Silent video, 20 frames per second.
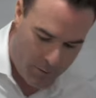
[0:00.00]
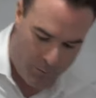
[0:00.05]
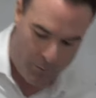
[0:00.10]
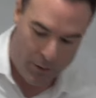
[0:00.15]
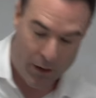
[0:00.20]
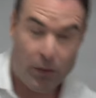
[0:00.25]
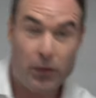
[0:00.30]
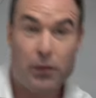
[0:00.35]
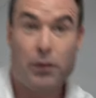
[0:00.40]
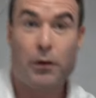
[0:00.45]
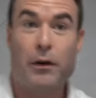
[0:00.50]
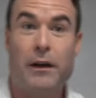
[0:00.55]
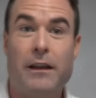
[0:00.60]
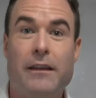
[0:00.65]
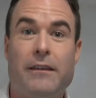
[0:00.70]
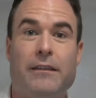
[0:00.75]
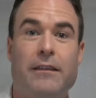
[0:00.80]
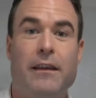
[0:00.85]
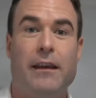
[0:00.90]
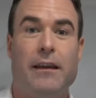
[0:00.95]
by
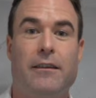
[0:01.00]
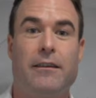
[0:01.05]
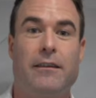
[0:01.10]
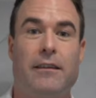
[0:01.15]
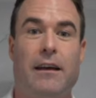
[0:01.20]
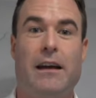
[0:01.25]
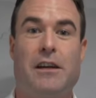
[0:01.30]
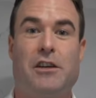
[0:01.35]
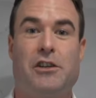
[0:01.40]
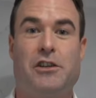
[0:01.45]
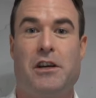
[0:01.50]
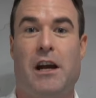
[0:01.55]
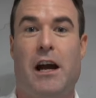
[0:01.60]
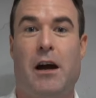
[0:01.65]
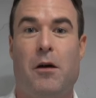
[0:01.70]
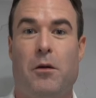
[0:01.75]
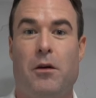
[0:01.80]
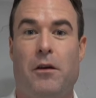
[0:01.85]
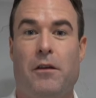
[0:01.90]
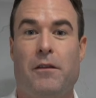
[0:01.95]
36 size
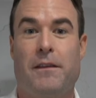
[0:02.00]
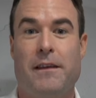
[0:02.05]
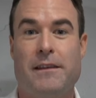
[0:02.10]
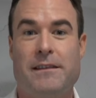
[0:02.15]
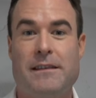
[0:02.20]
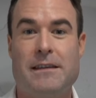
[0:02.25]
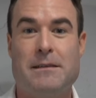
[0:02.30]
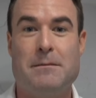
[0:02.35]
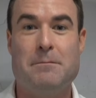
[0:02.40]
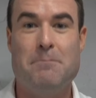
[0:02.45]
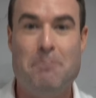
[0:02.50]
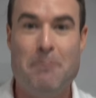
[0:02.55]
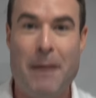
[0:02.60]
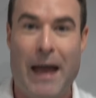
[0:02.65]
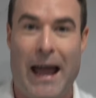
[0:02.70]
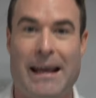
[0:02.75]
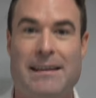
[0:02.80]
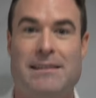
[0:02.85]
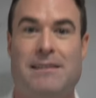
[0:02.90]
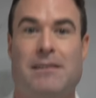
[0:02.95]
shower. This is
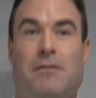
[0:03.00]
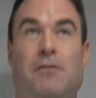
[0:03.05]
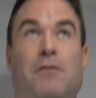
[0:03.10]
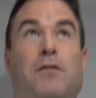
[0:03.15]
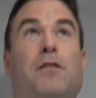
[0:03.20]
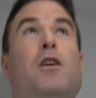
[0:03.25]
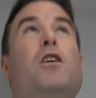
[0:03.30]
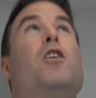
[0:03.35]
massive.